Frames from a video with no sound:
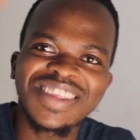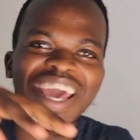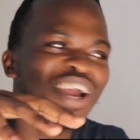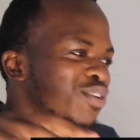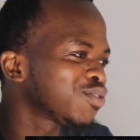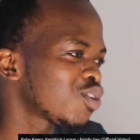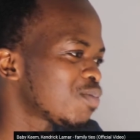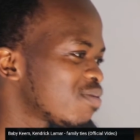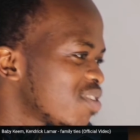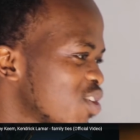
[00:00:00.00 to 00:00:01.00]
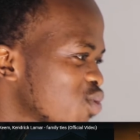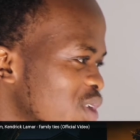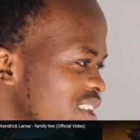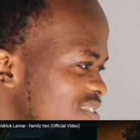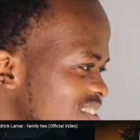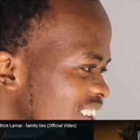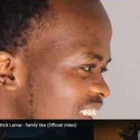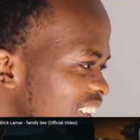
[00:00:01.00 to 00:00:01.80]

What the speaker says: stacked on top of these ones,